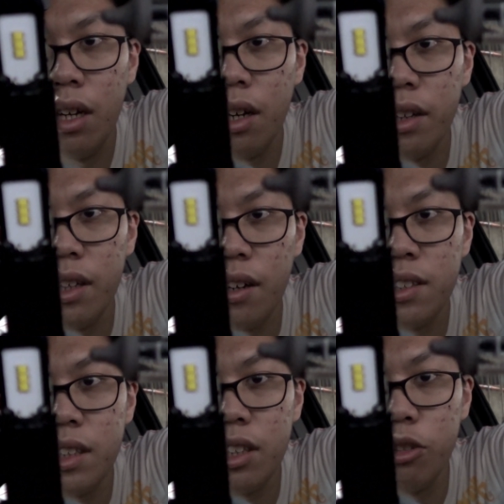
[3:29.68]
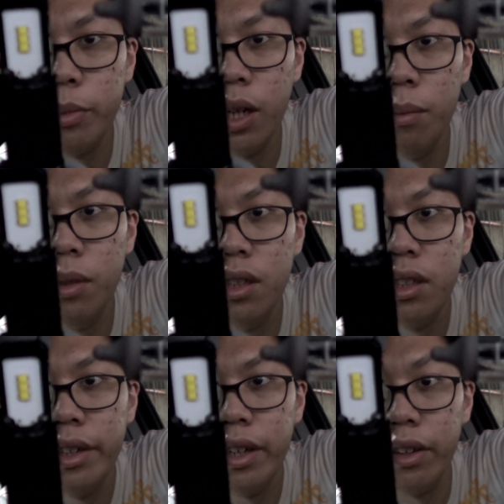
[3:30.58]
on the AUXITO bulb,
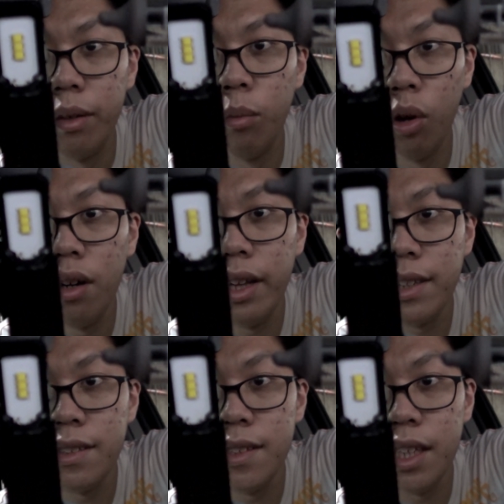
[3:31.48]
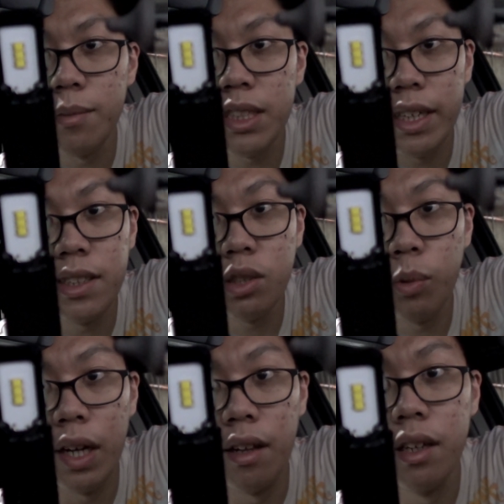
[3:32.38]
they're more or less the same size as
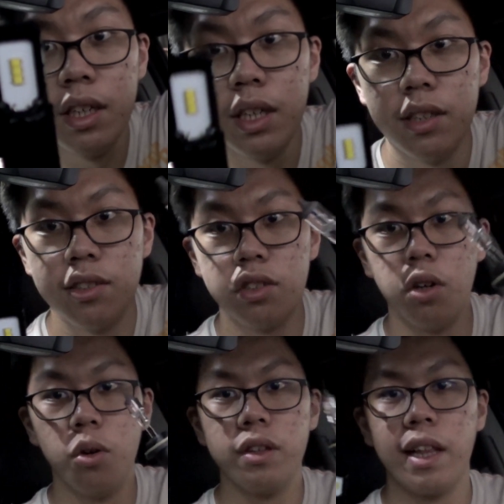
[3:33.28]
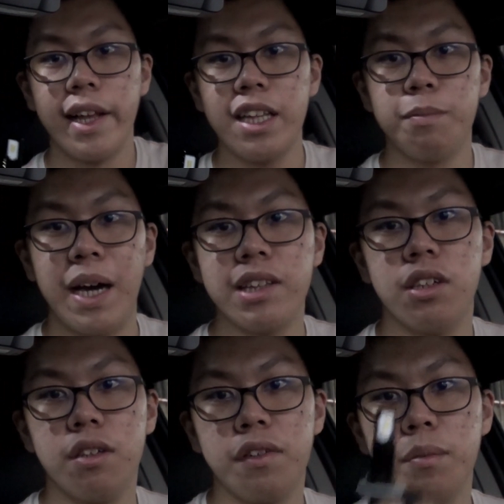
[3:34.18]
well. So the light
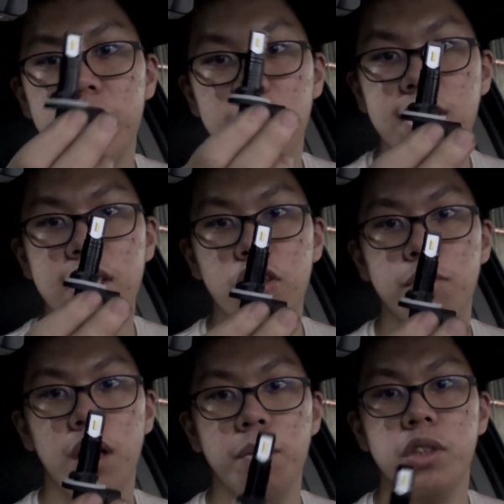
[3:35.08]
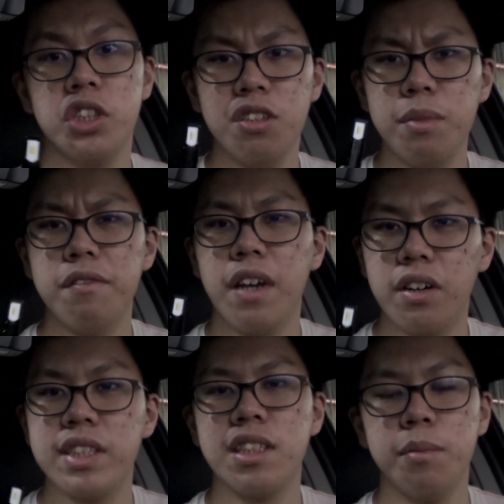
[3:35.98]
pattern from the AUXITO bulb should be
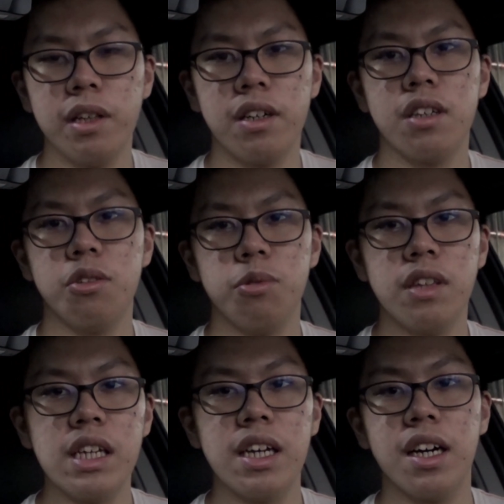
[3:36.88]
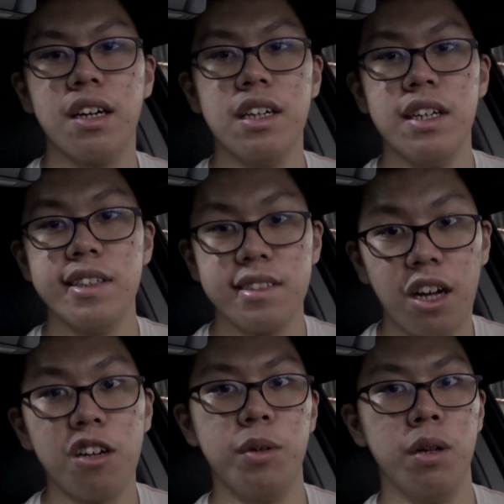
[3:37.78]
very similar to the
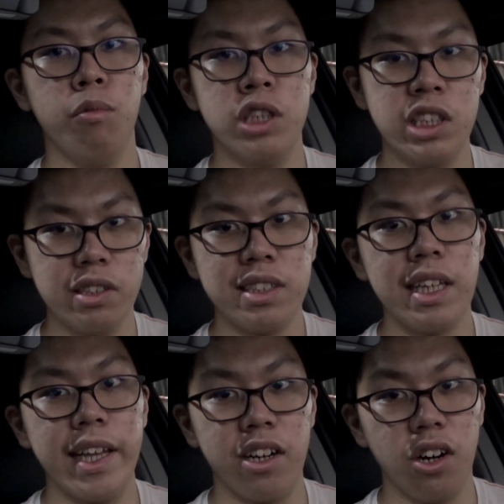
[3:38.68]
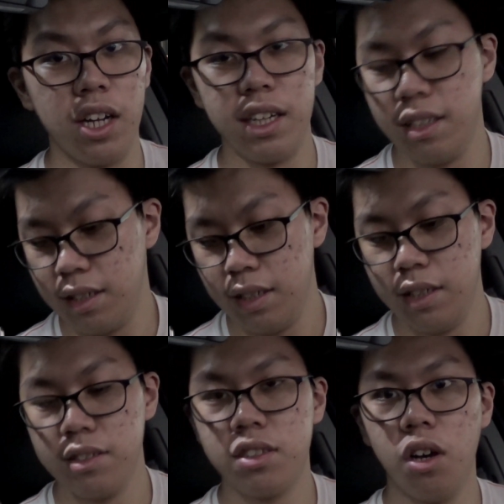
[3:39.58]
stock bulb, which you'll see later on.
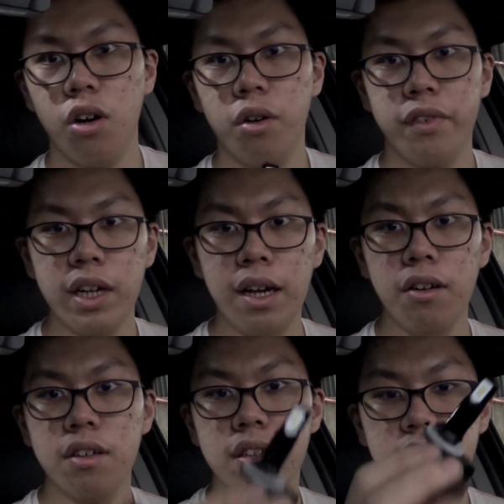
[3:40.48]
So for now,